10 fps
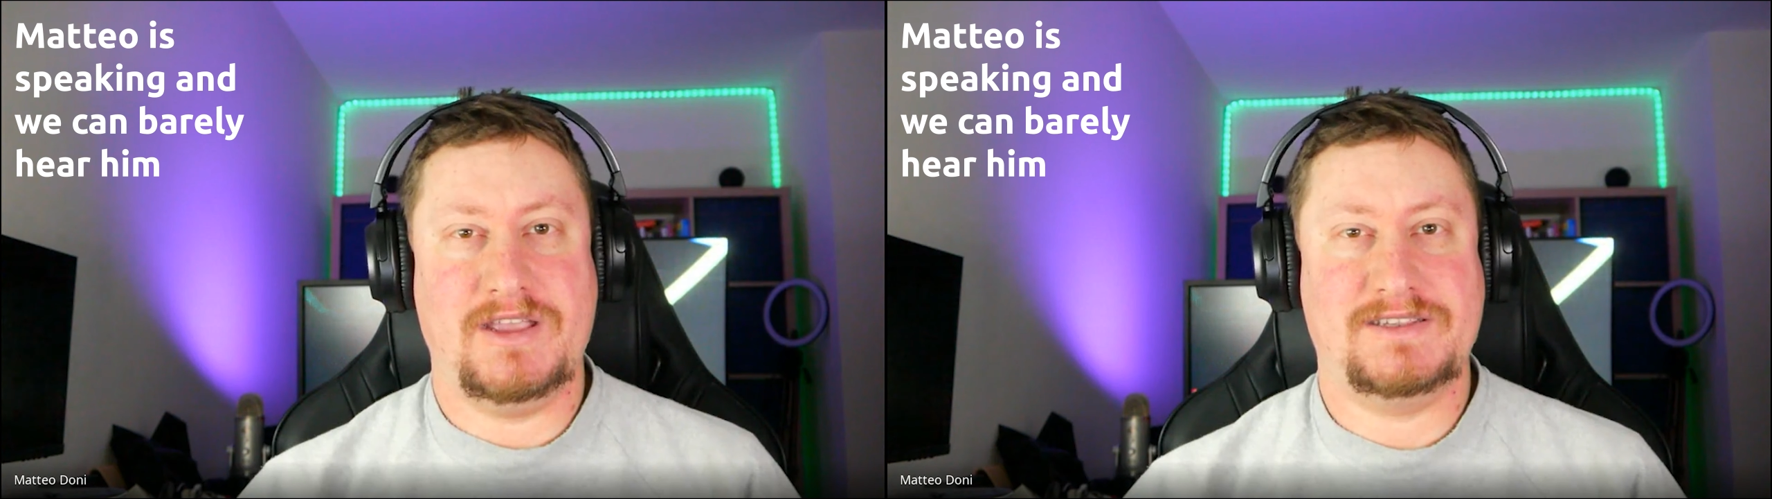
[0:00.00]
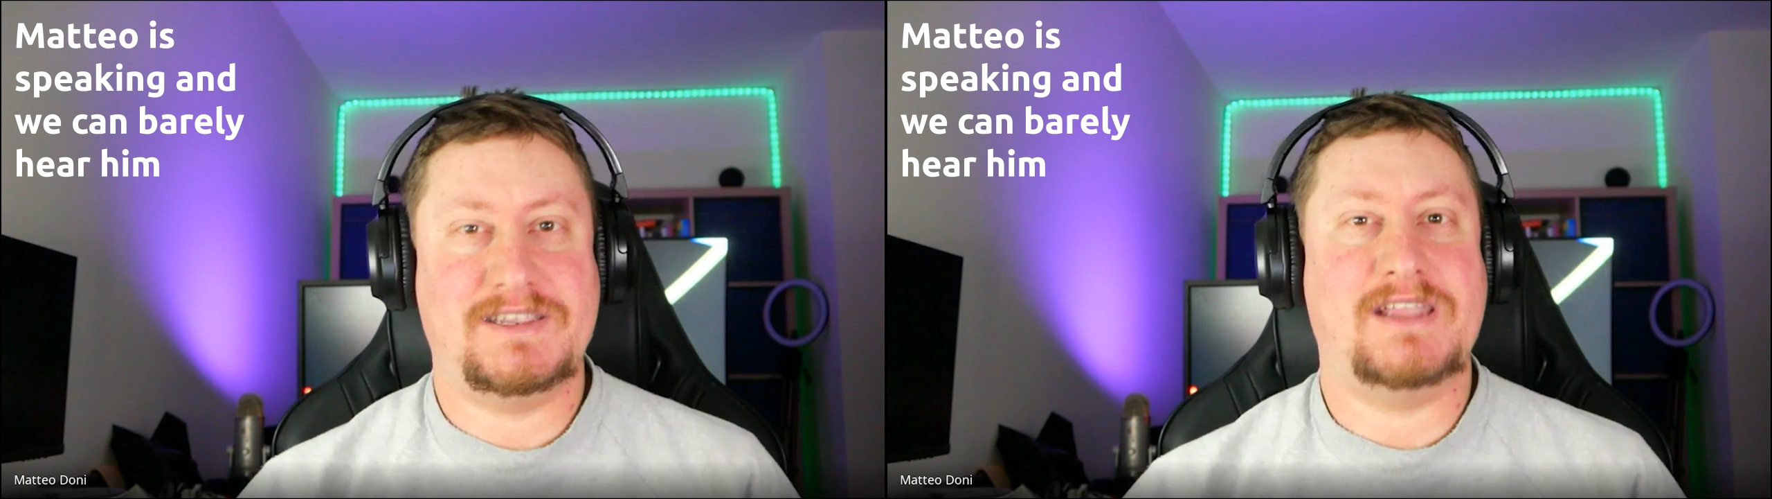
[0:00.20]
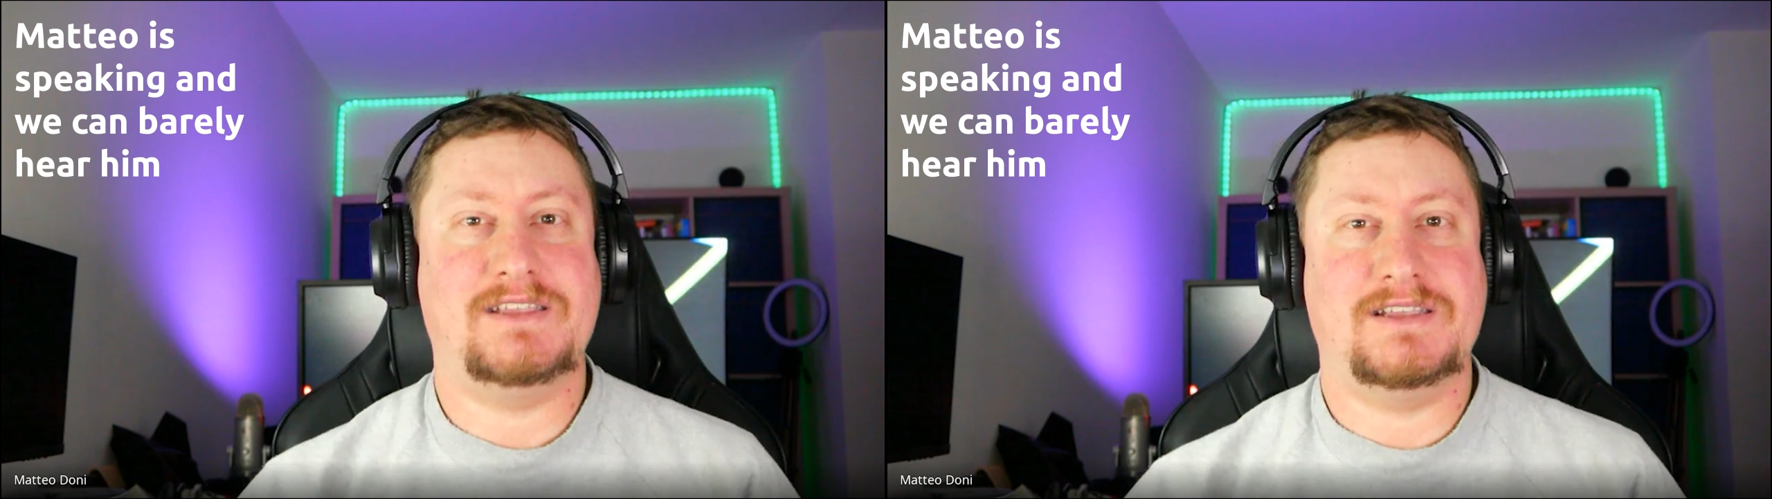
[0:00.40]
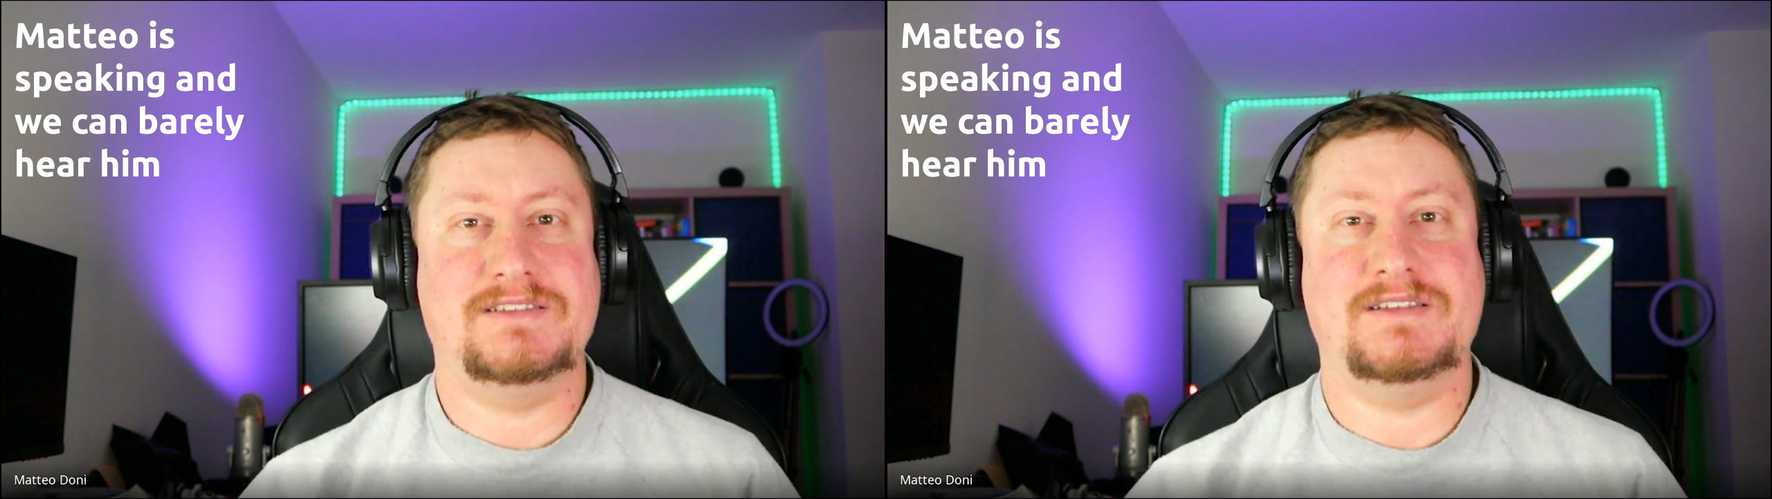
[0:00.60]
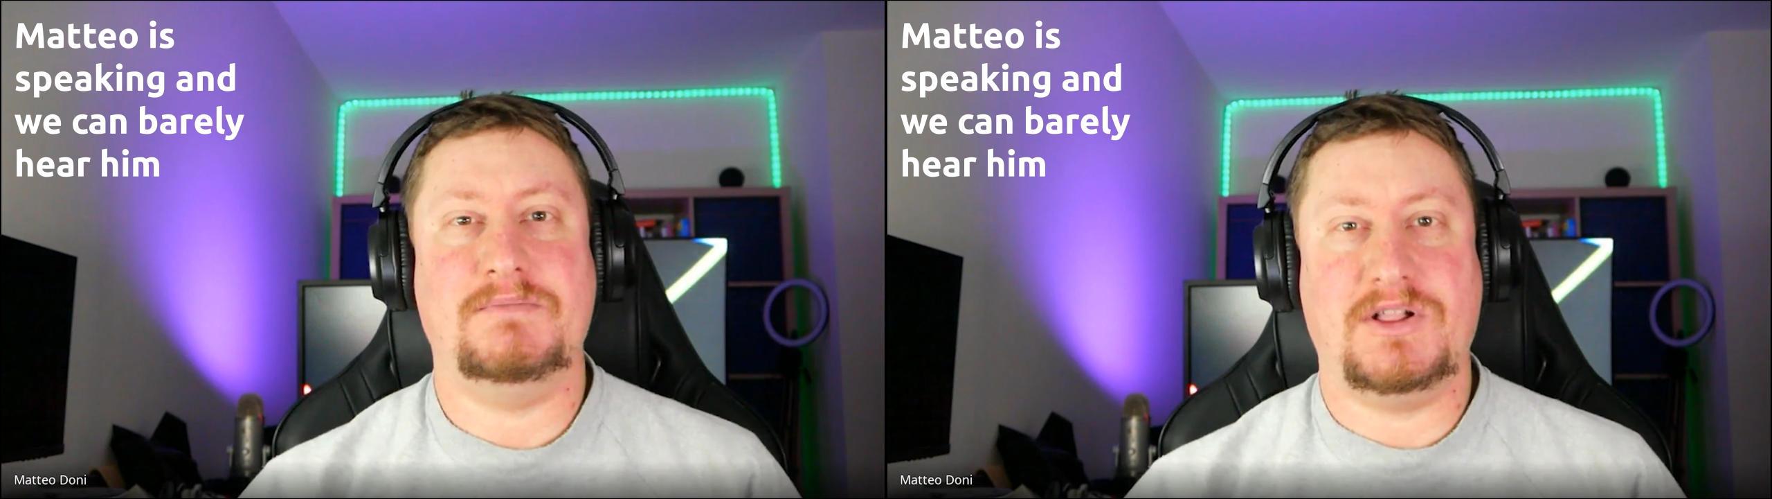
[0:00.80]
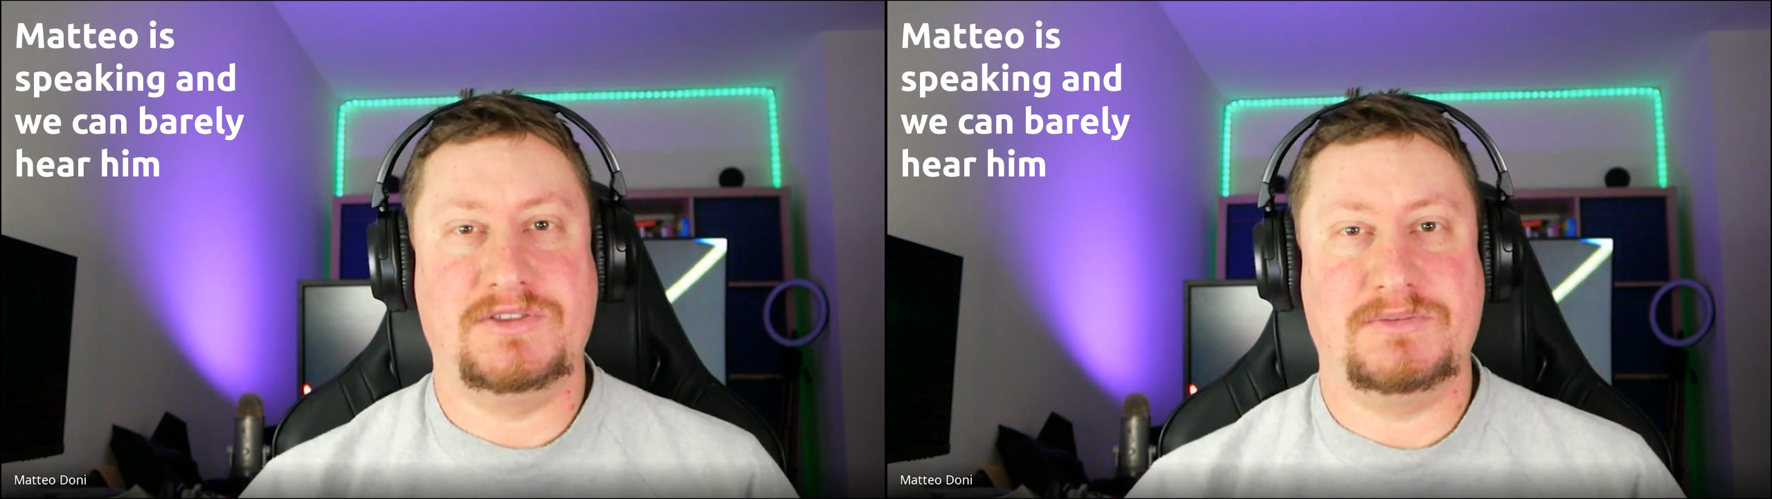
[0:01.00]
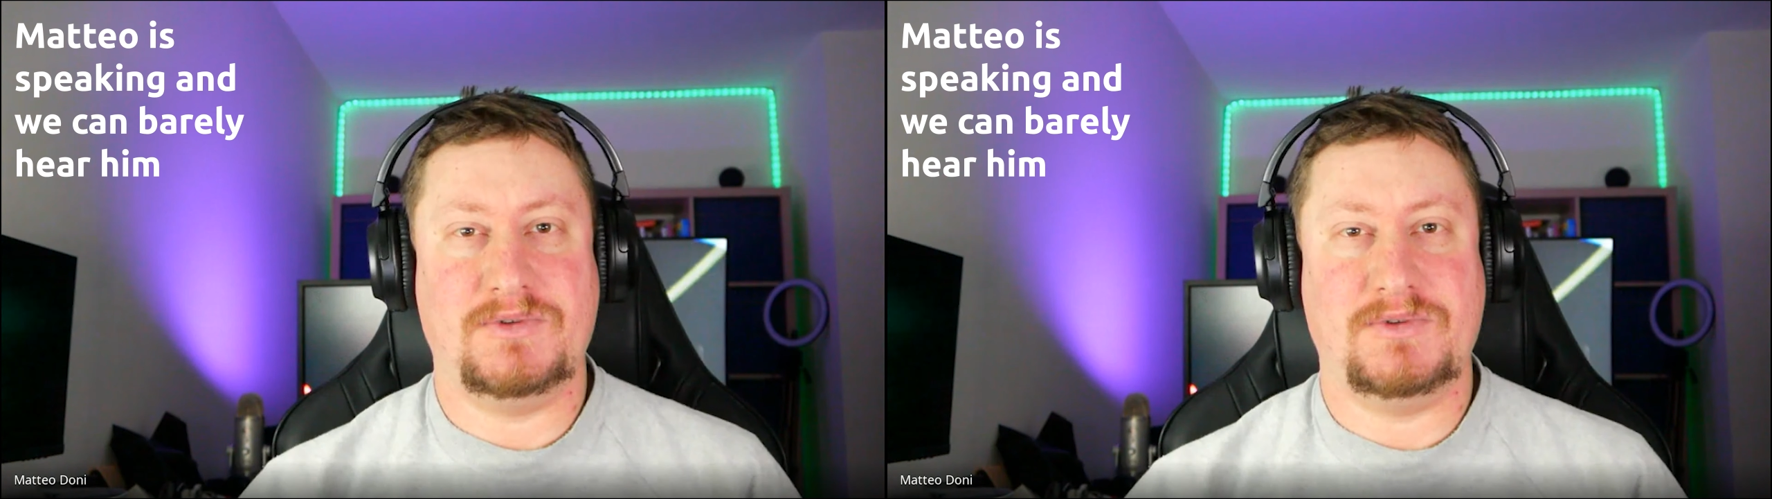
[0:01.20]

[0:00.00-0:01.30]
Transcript: settings and multiple